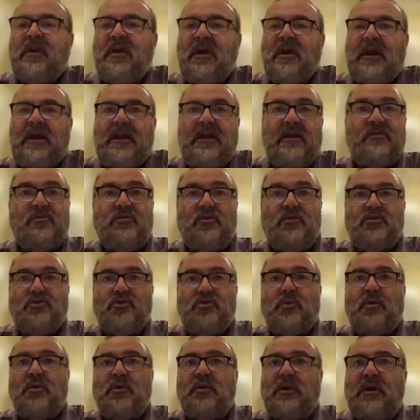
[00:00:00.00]
And as
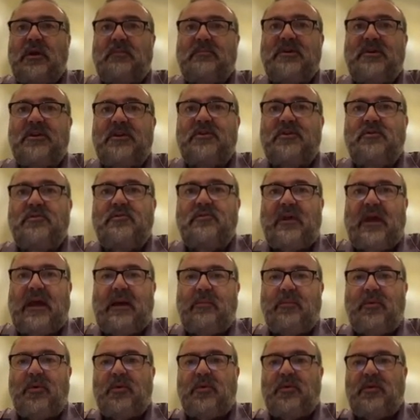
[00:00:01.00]
usual, I'm going to use
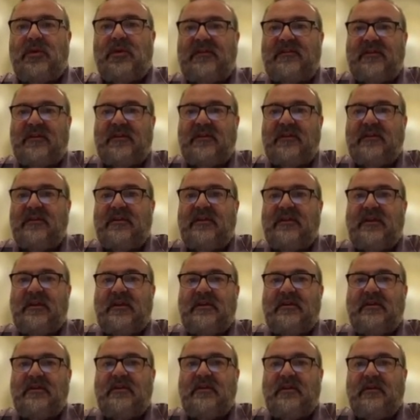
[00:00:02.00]
Apple as an
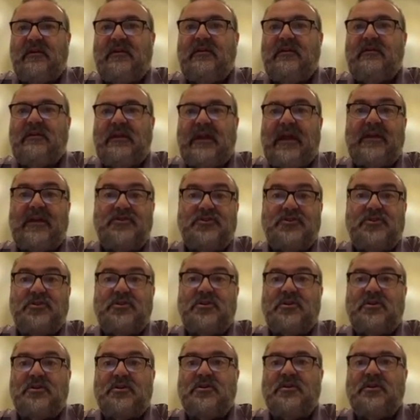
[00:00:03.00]

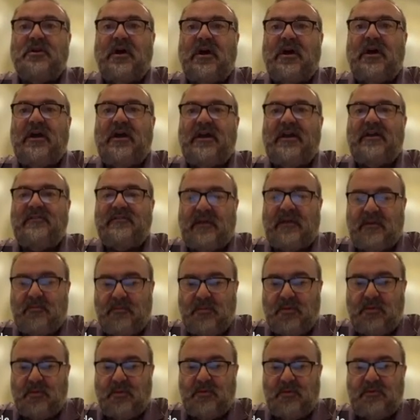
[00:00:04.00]
lecture
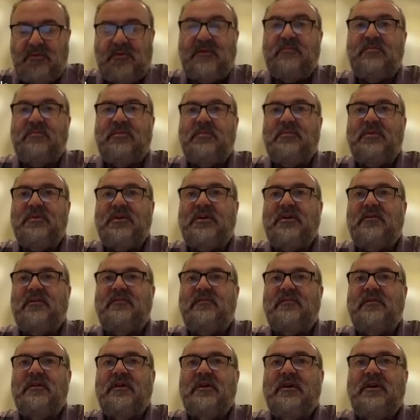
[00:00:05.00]
example, simply
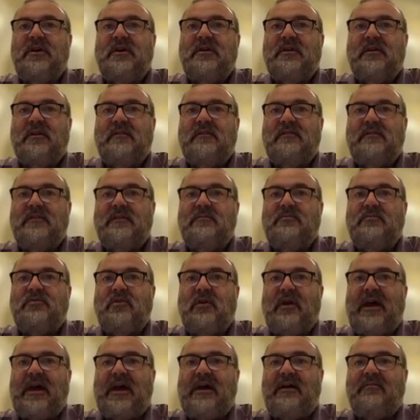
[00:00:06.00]
because they seem to
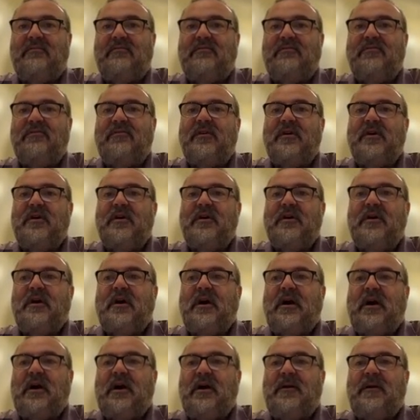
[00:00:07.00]
have
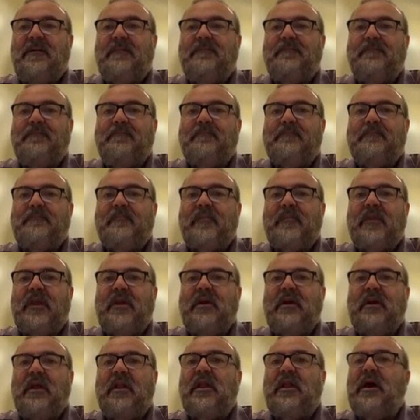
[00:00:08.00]
a
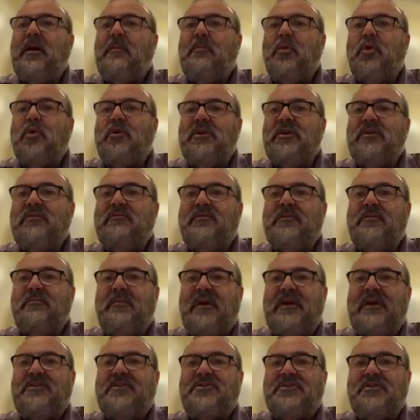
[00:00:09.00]
lot more
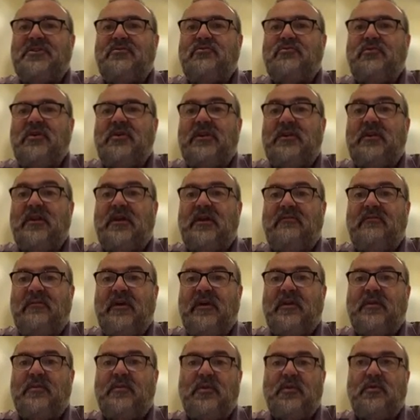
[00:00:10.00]
information readily
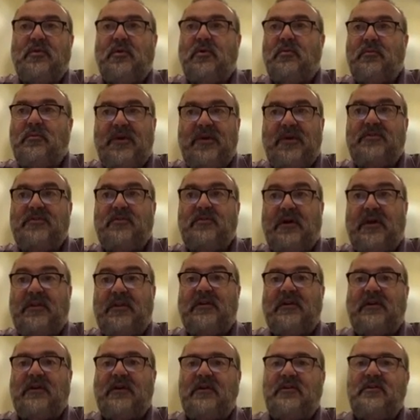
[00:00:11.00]
available compared to
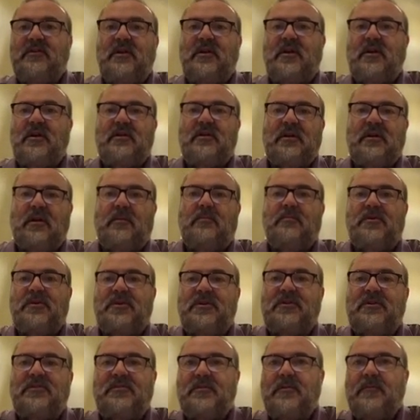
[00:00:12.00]
other
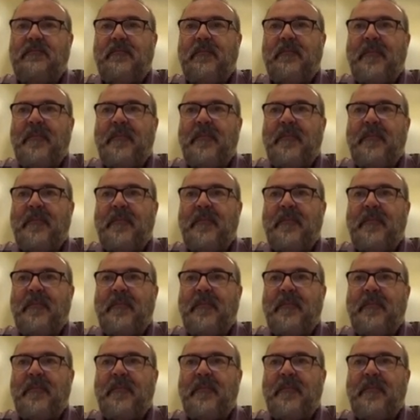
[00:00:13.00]
companies.